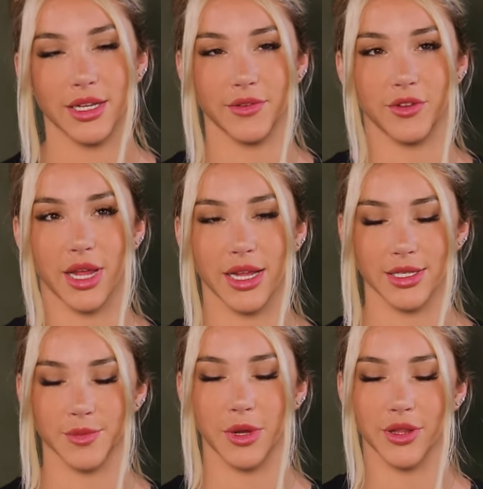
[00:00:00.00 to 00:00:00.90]
And if you
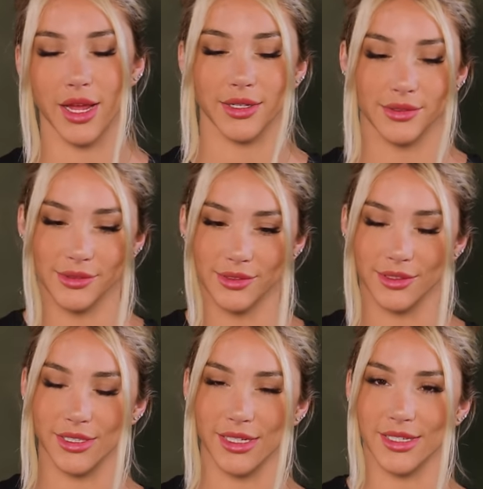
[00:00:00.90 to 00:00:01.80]
can't spell that,
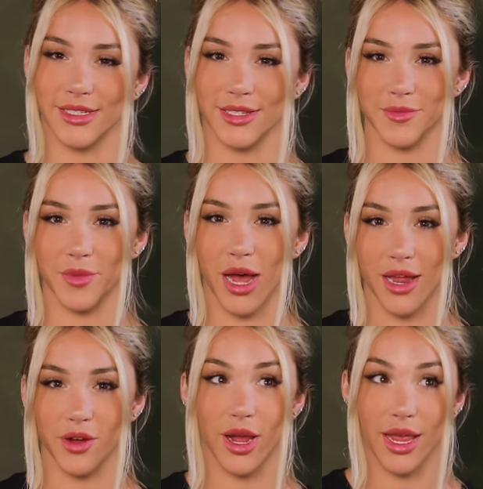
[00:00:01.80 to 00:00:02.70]
the link is in the bio